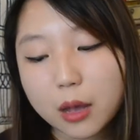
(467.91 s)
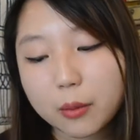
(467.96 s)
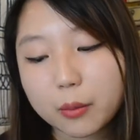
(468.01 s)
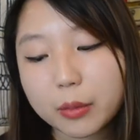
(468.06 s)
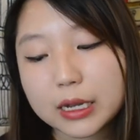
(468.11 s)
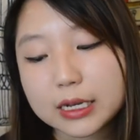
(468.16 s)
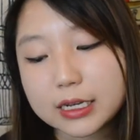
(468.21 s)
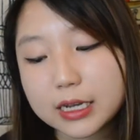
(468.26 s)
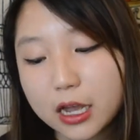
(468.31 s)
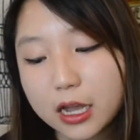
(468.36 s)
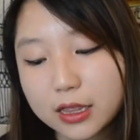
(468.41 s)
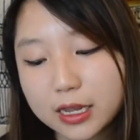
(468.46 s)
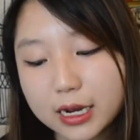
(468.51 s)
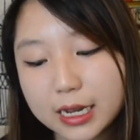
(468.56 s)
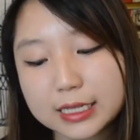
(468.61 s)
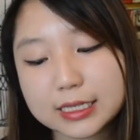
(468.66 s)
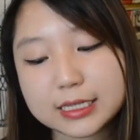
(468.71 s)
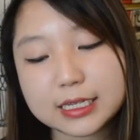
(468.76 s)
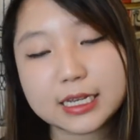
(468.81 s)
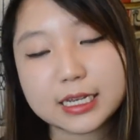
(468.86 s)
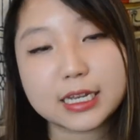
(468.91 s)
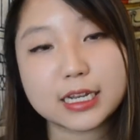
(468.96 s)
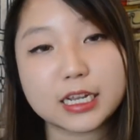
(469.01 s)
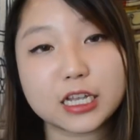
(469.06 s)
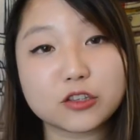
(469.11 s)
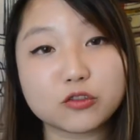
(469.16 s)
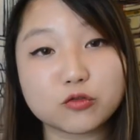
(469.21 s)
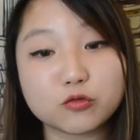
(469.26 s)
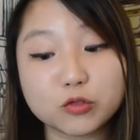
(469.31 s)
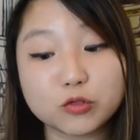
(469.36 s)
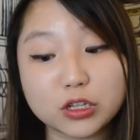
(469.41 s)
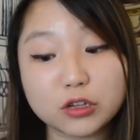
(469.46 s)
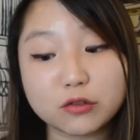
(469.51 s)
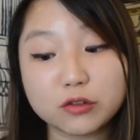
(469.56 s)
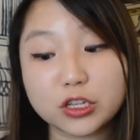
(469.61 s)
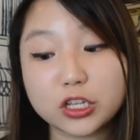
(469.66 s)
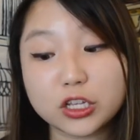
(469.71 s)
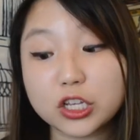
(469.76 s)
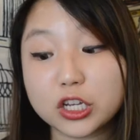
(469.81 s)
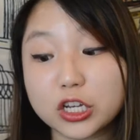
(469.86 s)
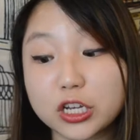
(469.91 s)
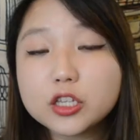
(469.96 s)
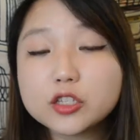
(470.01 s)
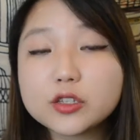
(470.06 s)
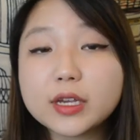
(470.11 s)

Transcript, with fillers: But now that I did, it's really, really good.